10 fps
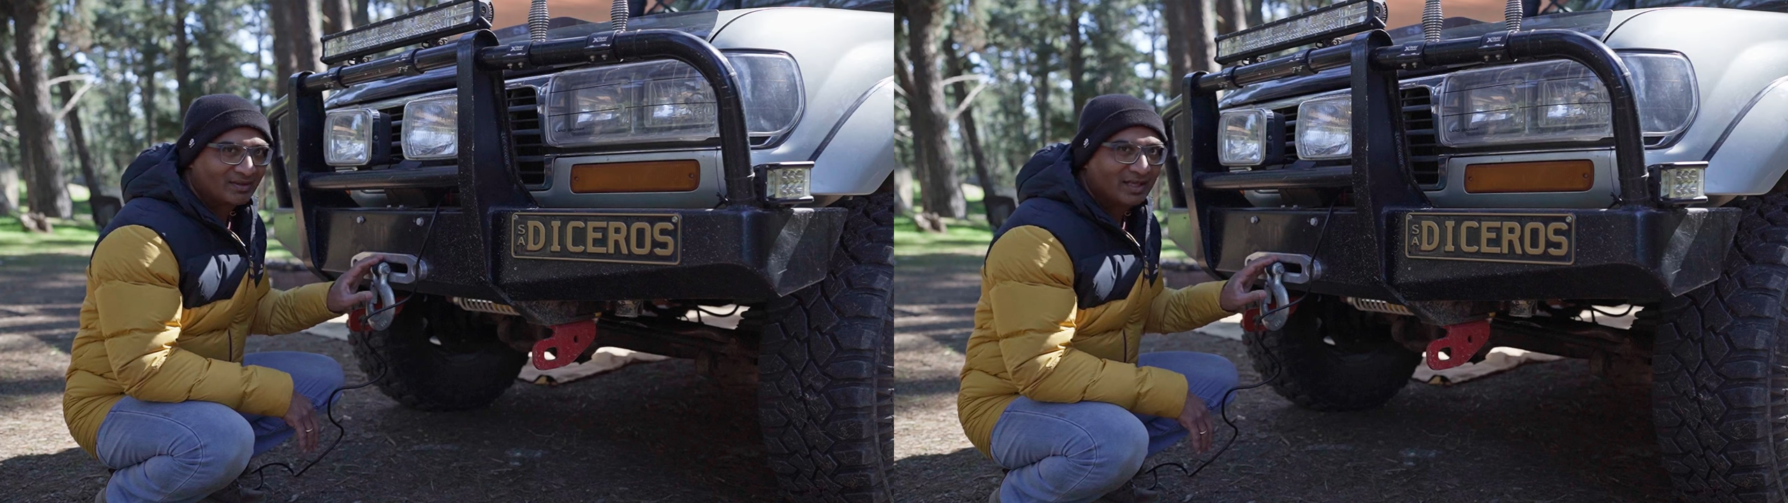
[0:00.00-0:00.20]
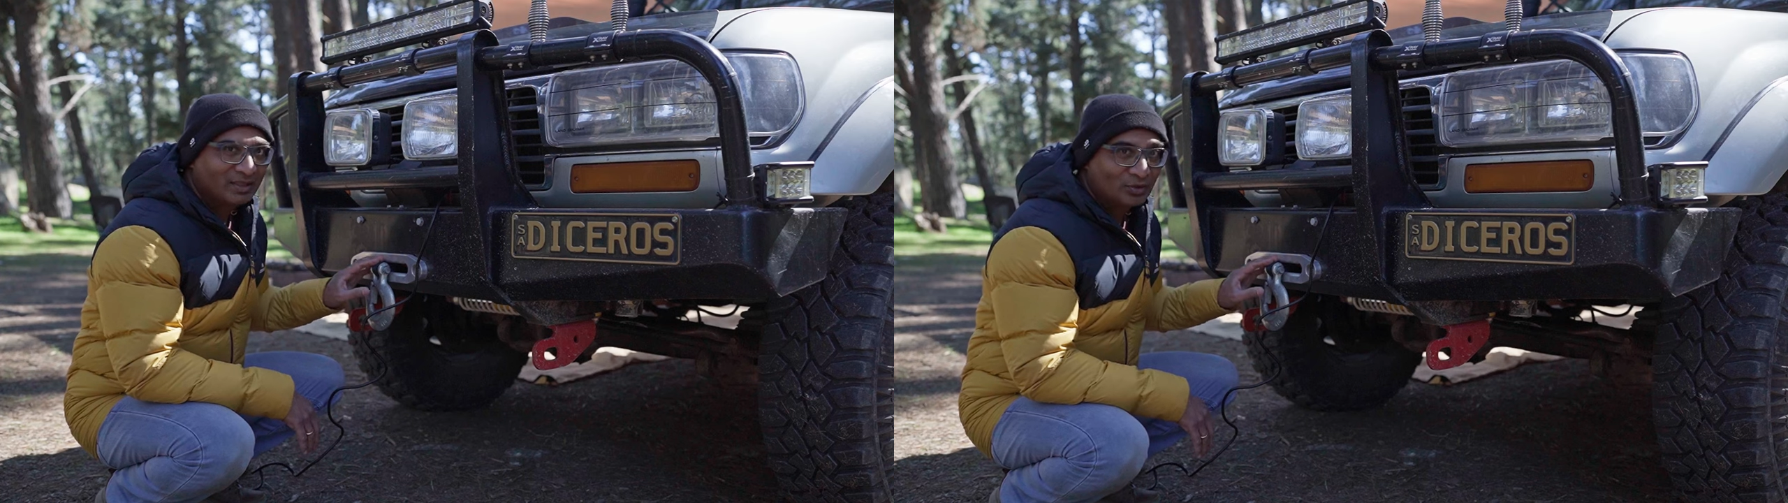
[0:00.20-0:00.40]

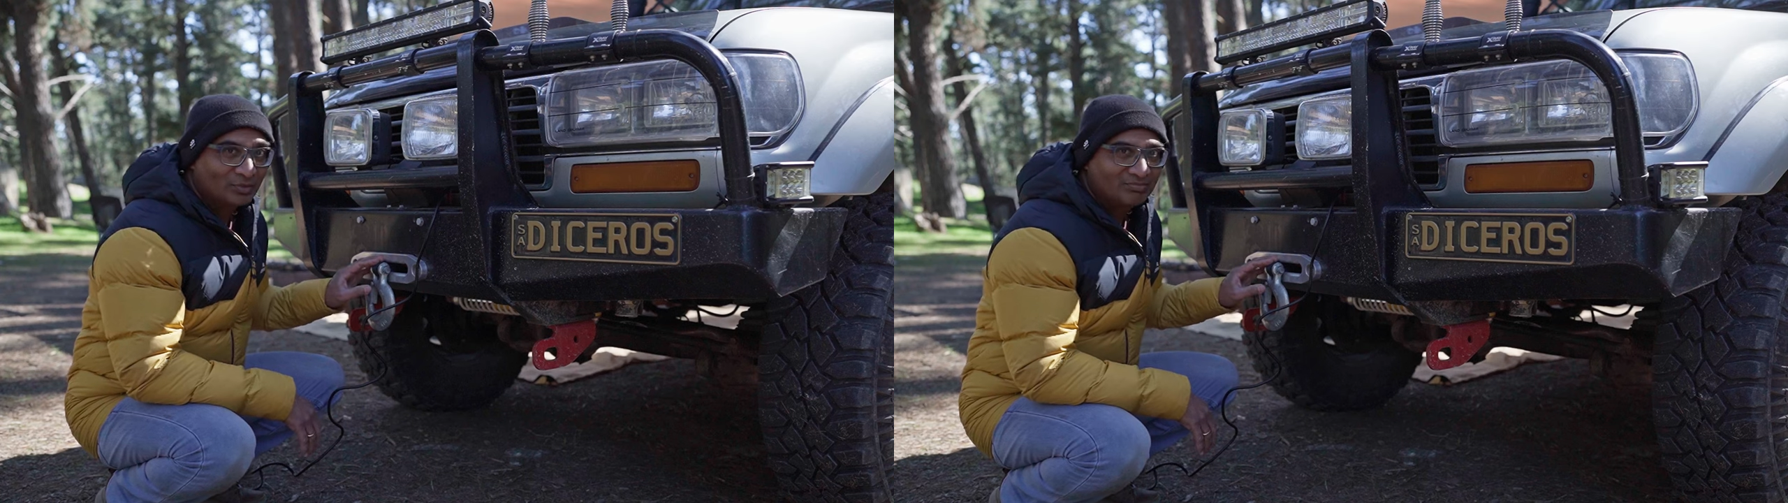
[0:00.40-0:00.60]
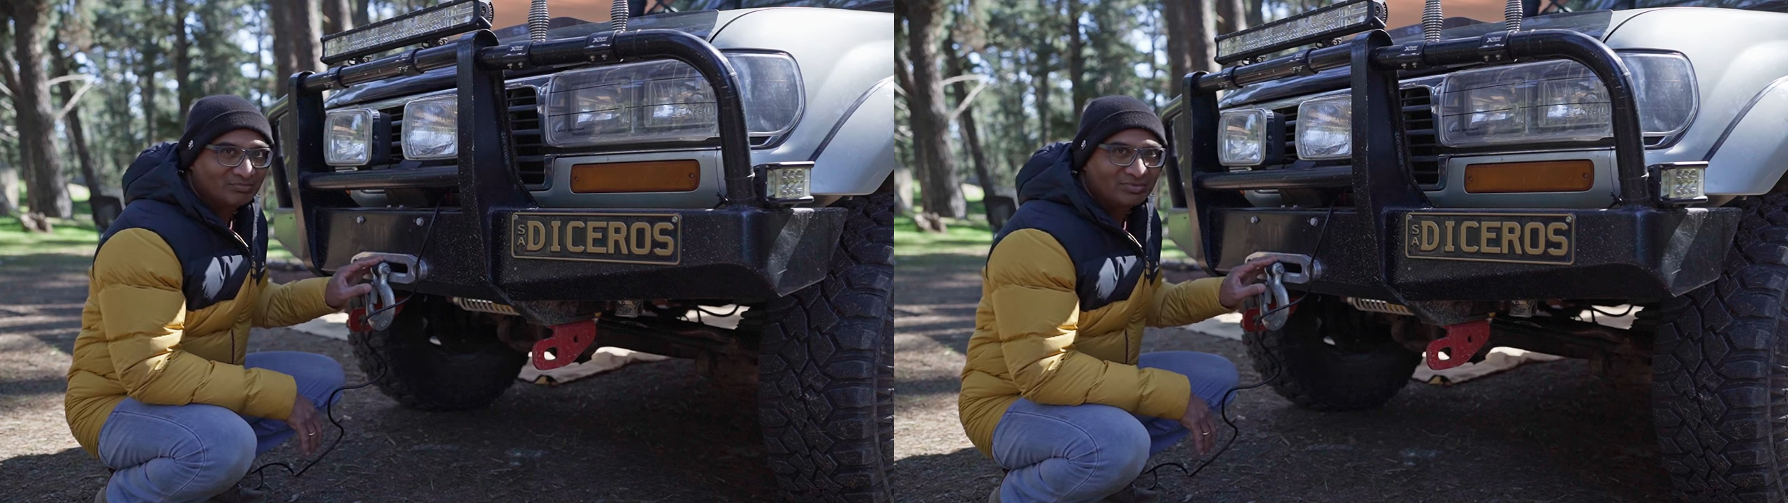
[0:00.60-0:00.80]
it
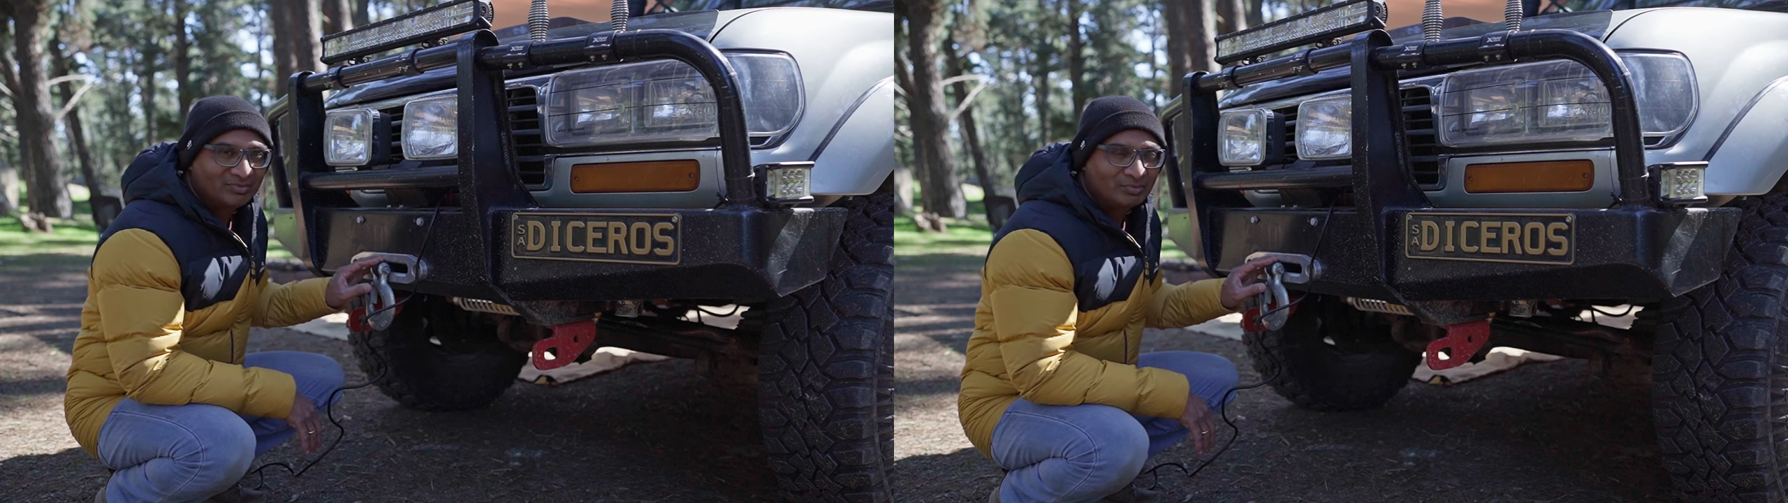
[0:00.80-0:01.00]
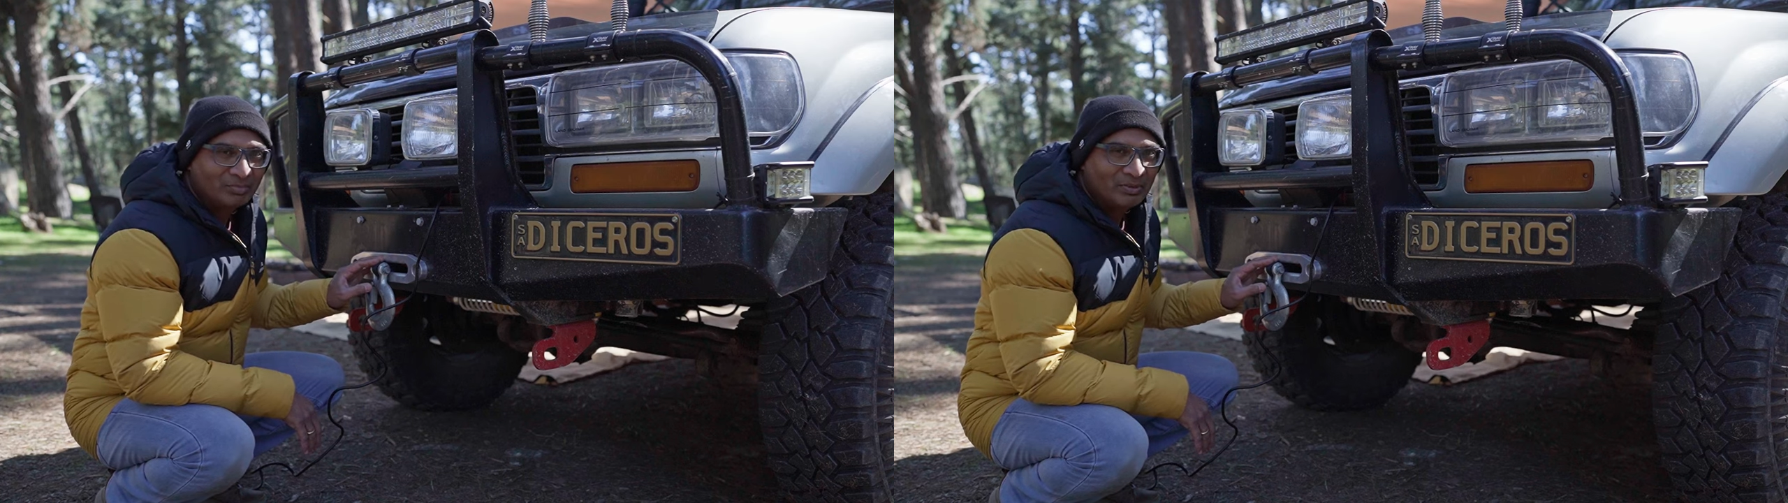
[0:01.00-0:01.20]
should
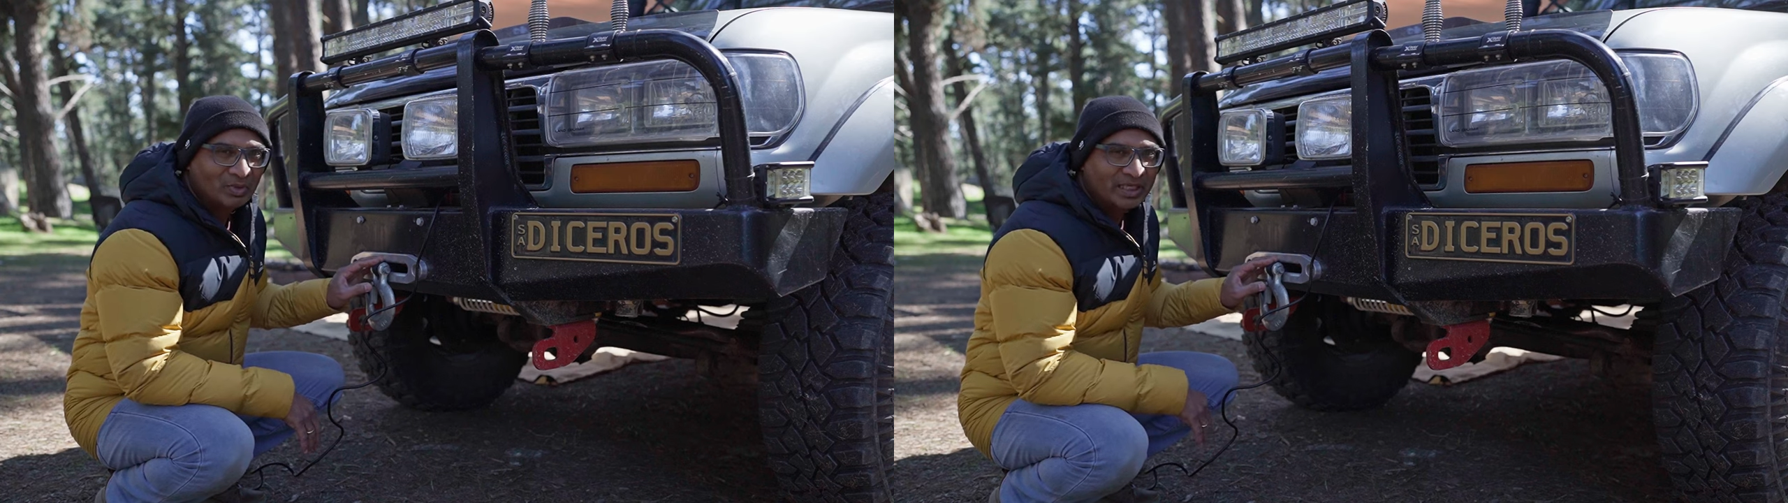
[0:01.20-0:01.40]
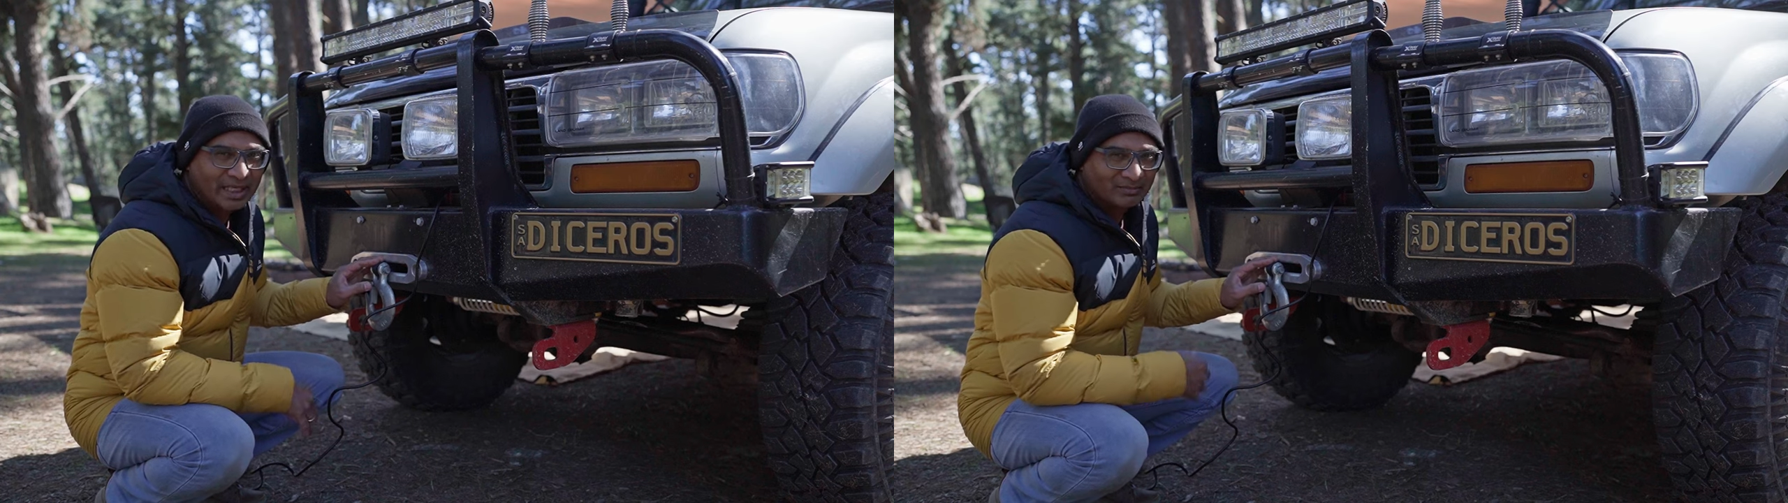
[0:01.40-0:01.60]
be
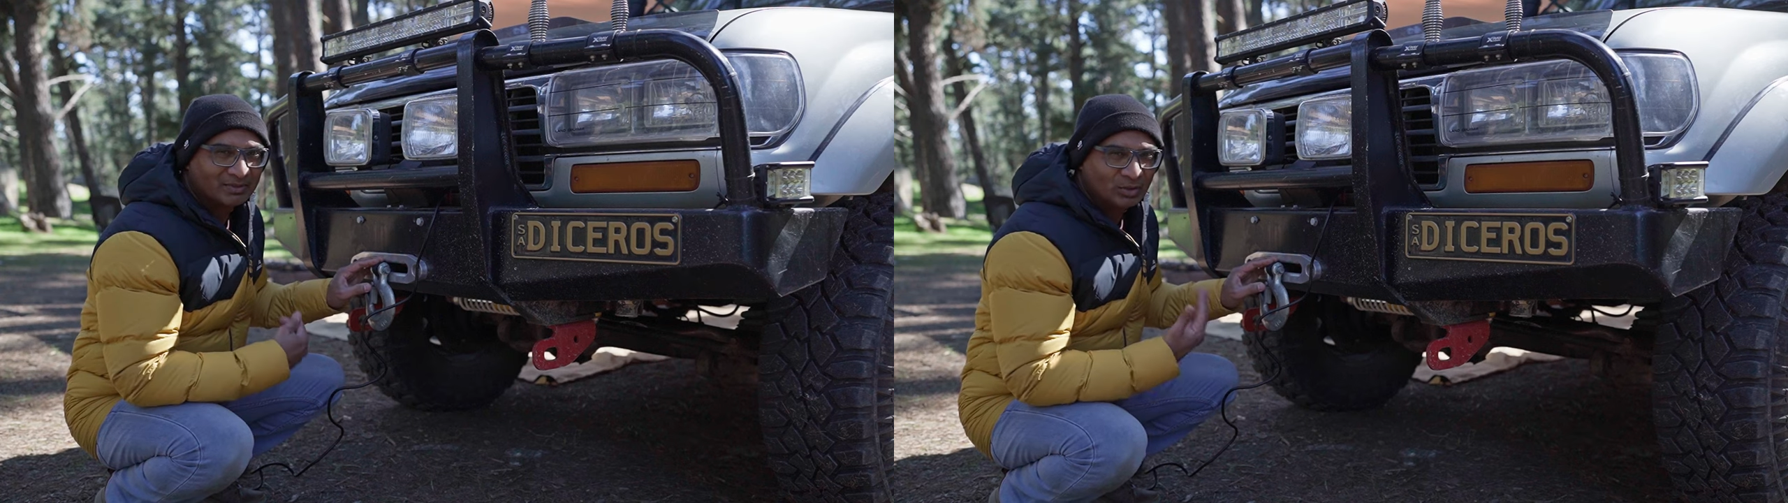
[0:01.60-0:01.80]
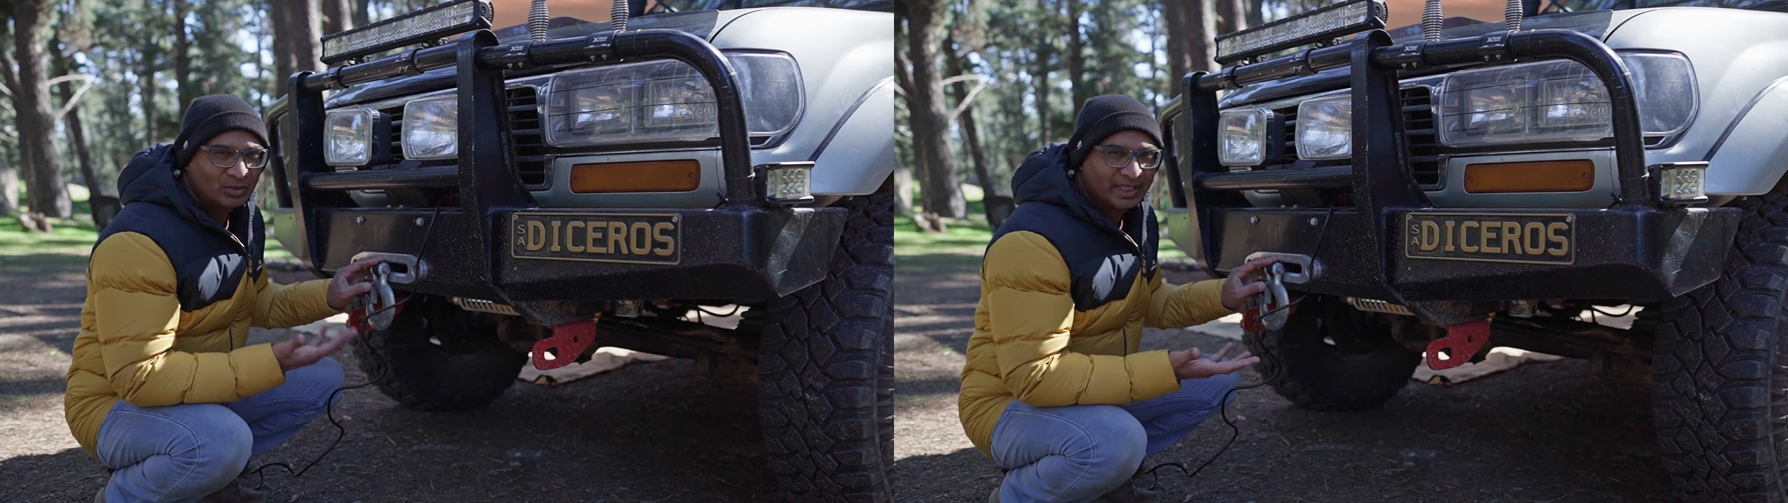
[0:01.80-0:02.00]

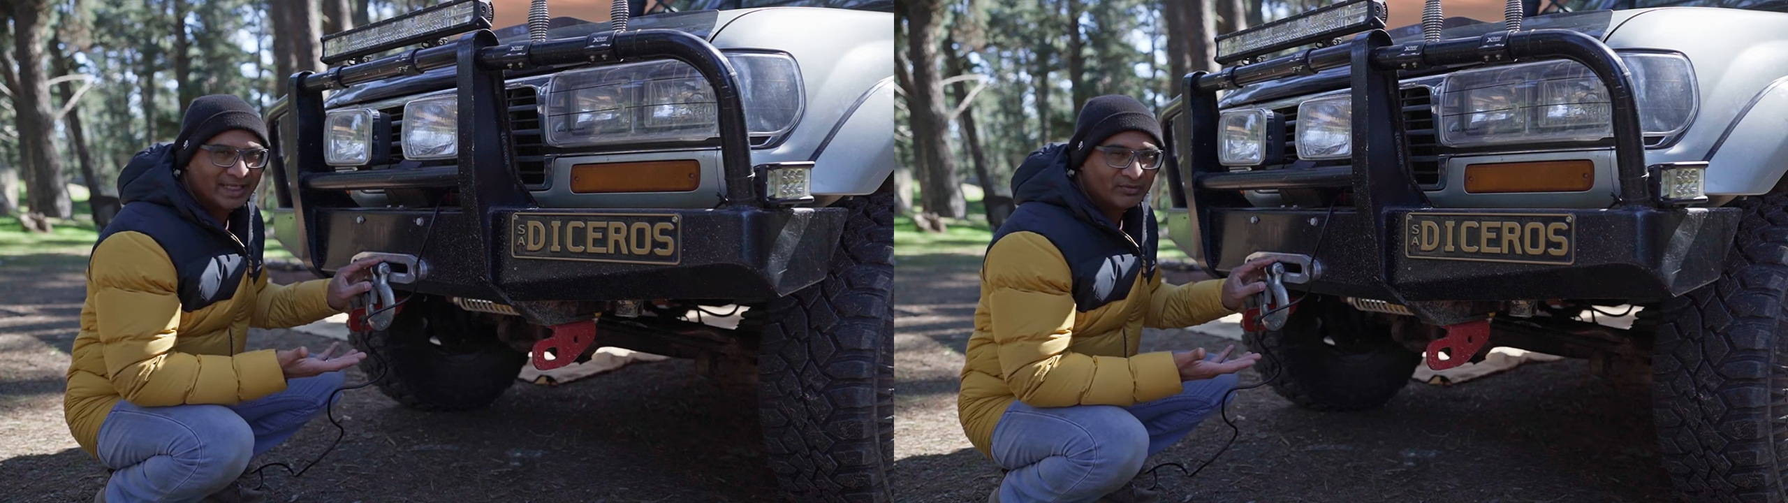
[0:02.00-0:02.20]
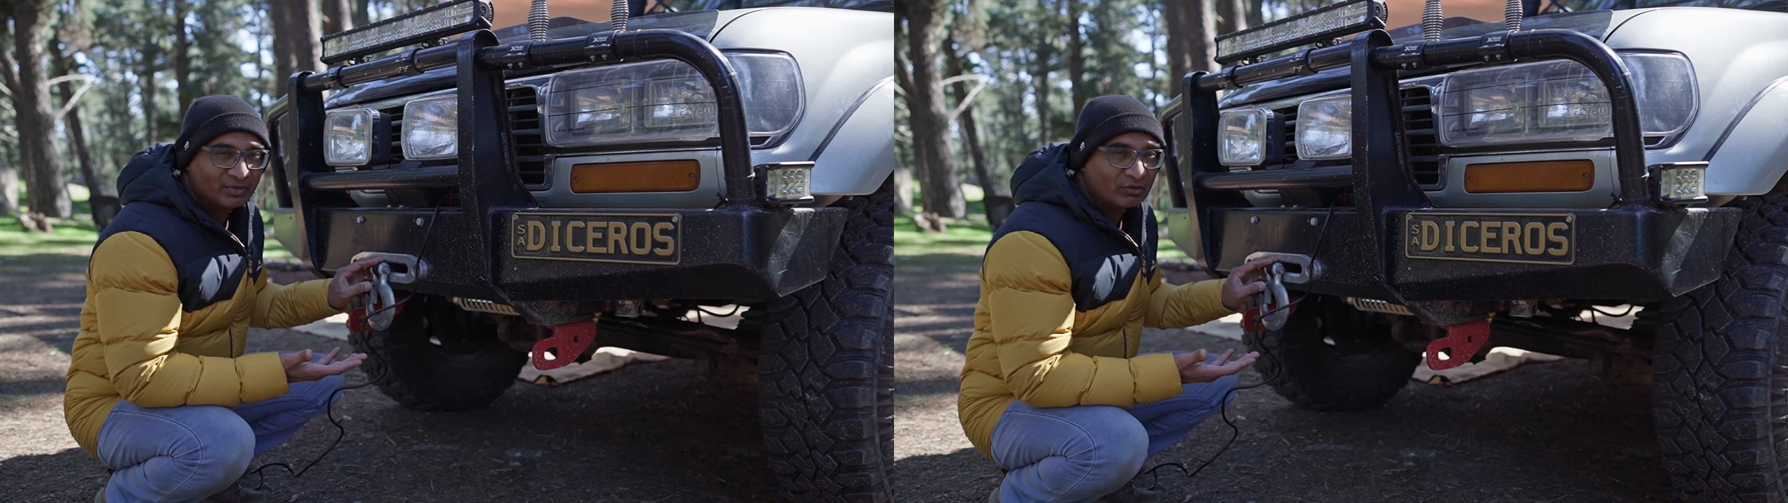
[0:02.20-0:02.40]
working. Don't take it for